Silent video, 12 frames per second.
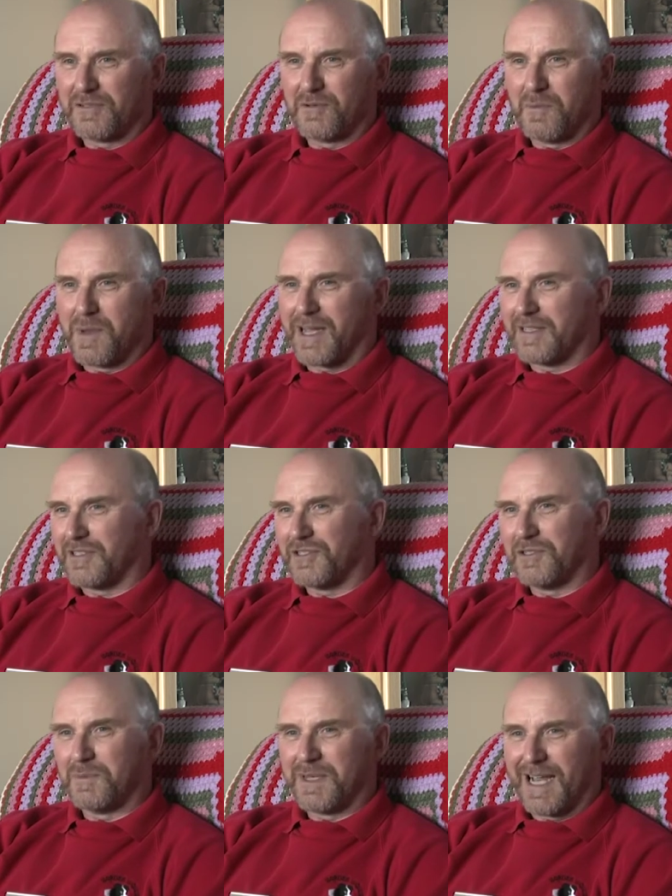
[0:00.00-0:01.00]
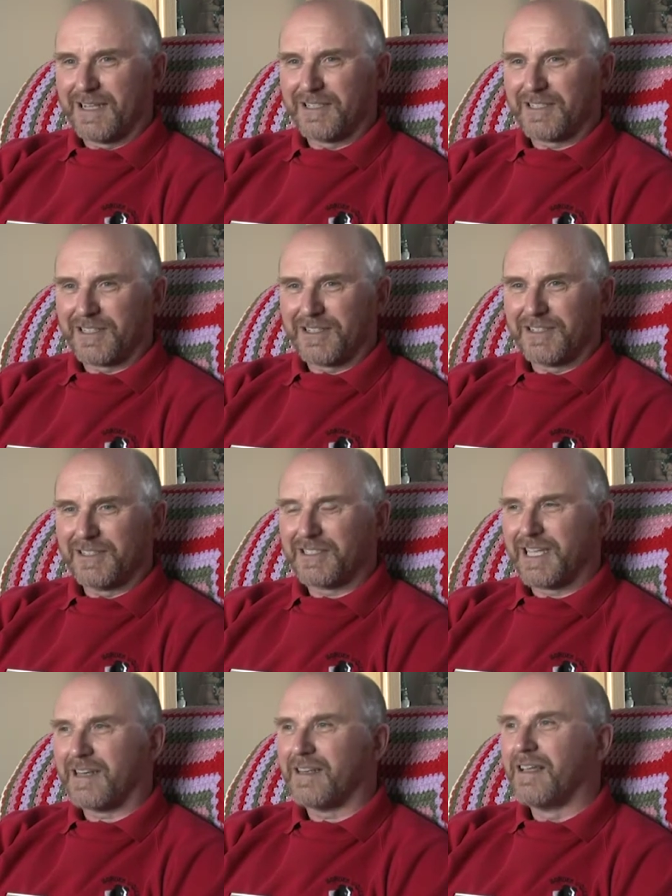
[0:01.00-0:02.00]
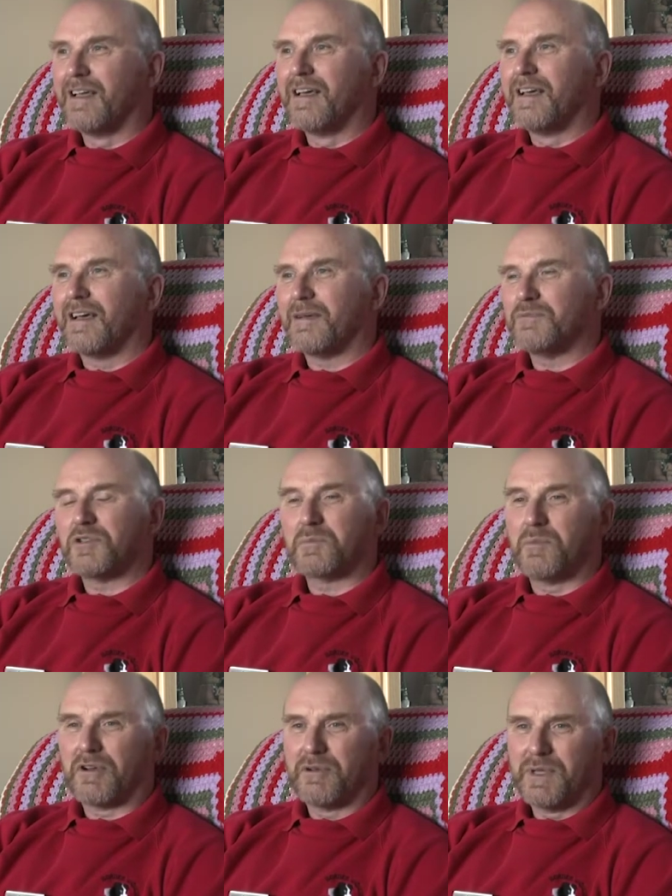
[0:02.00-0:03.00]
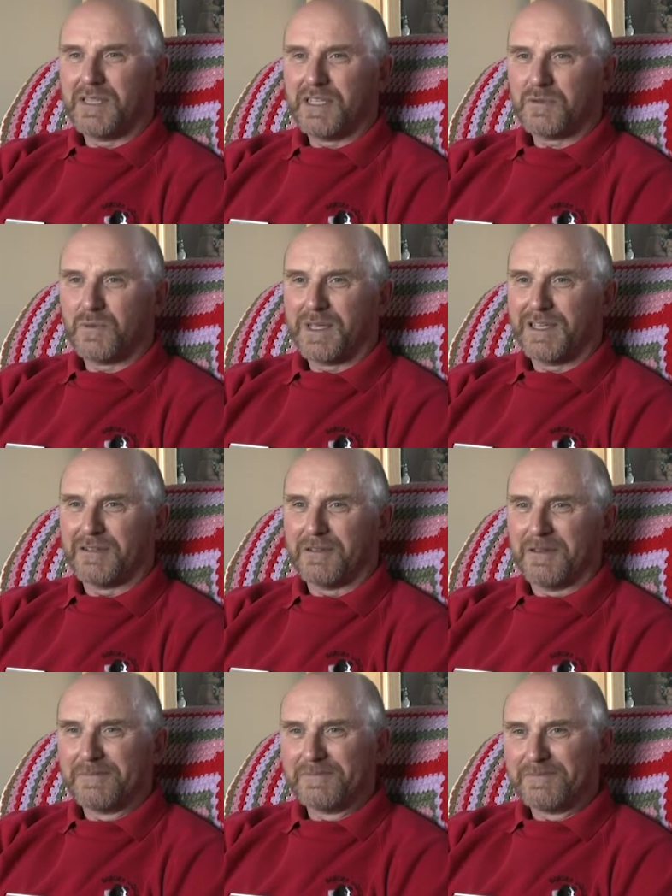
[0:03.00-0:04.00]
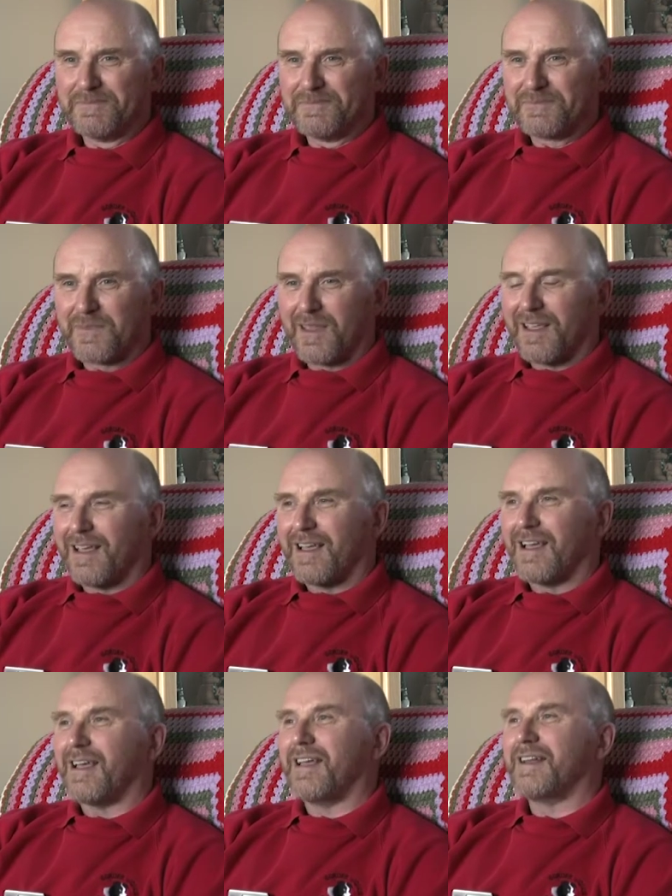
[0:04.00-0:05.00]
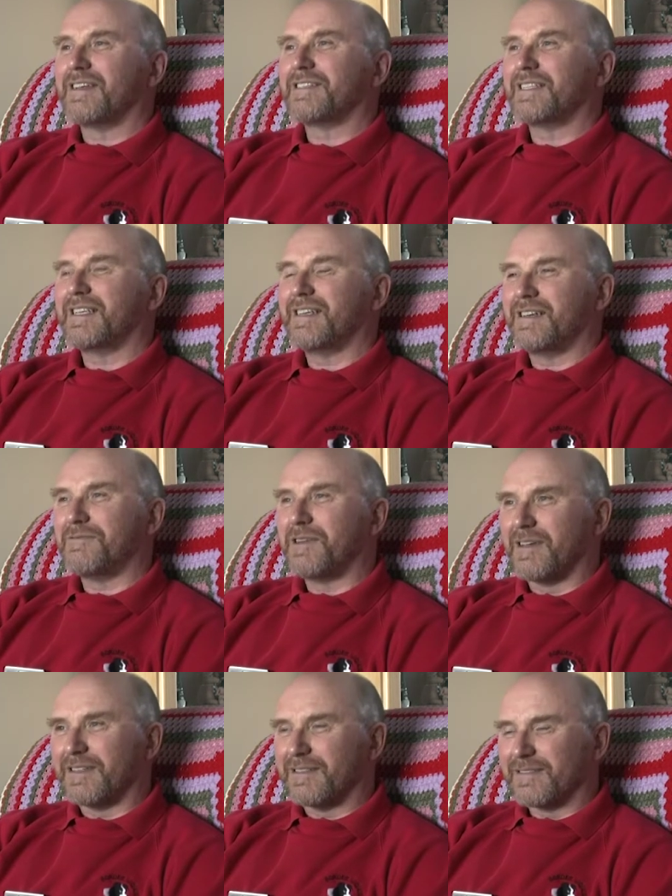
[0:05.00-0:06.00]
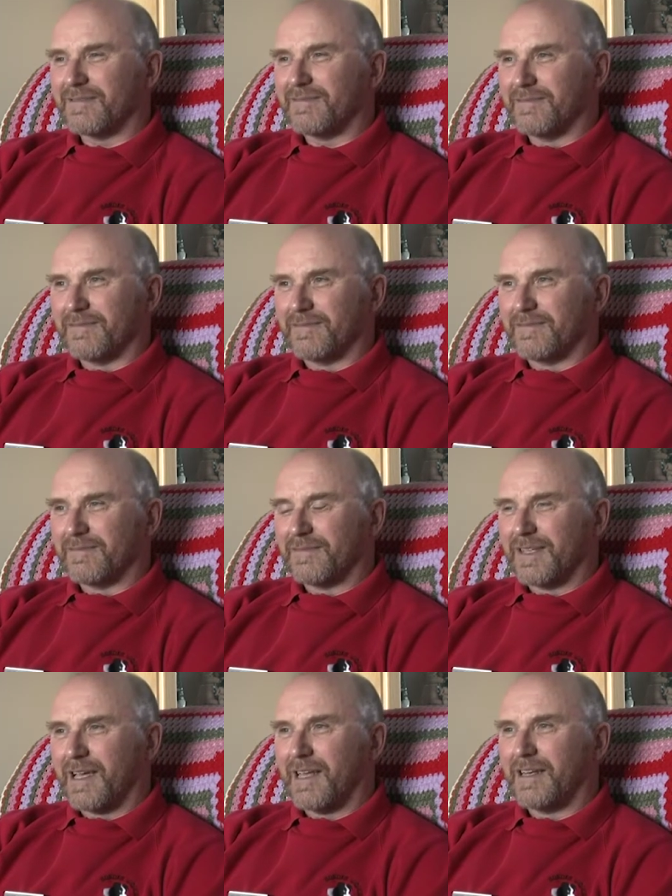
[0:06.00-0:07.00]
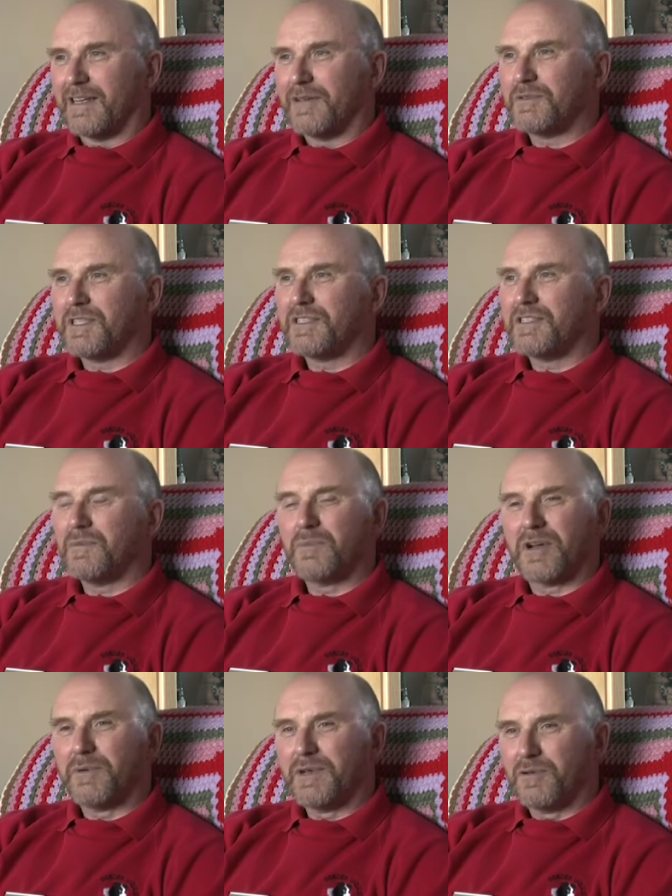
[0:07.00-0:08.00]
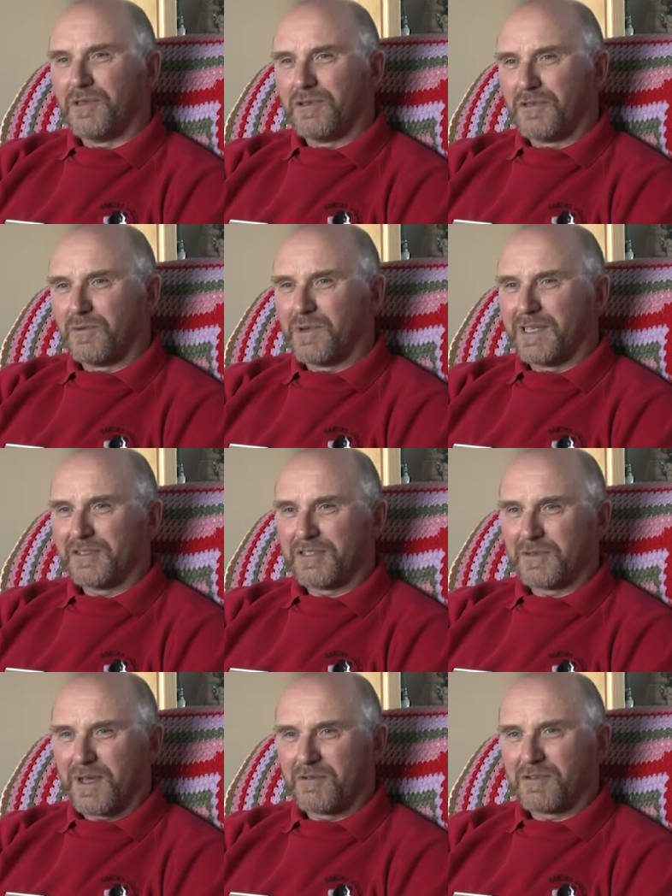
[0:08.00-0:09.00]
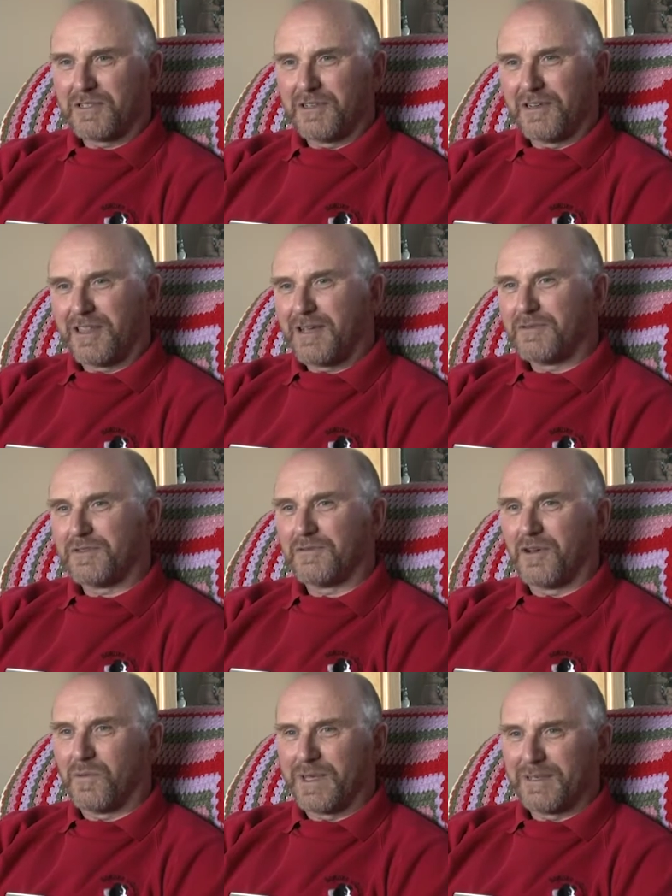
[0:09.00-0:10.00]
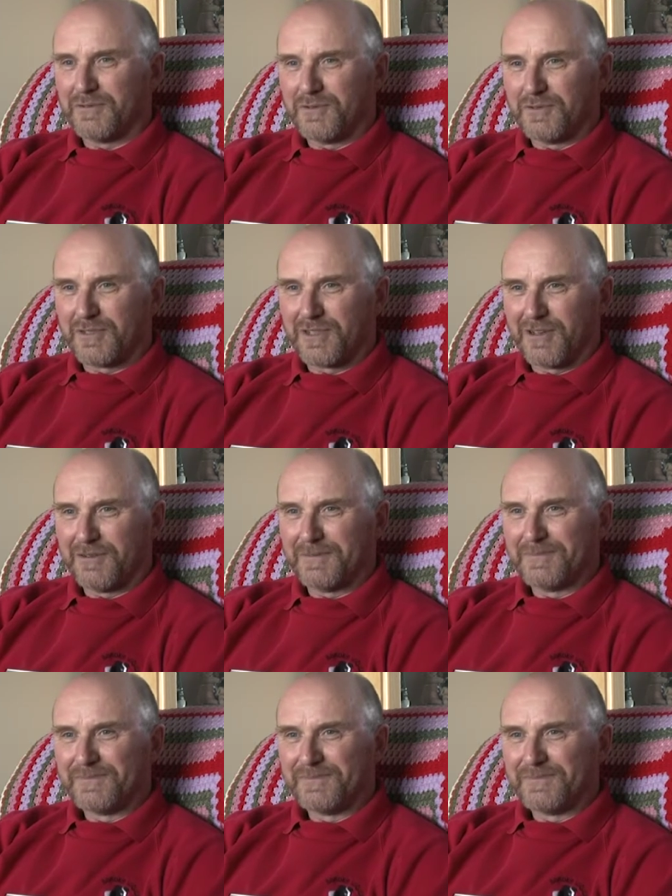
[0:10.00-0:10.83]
to come back at a stupid answer, and said, "I'm just borrowing this wheel." And I said, "Oh right, and I noticed you're borrowing all the other wheels as well, because none of those have got wheel nuts on."